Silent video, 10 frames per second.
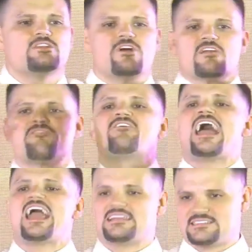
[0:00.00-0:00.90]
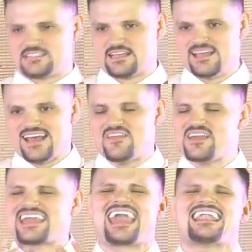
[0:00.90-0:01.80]
their face and
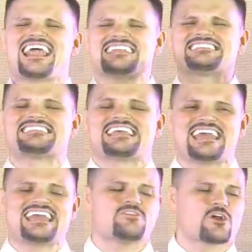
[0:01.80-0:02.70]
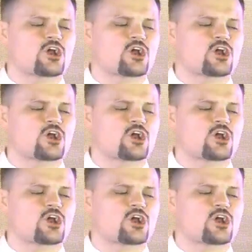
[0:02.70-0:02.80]
they cannot see, they're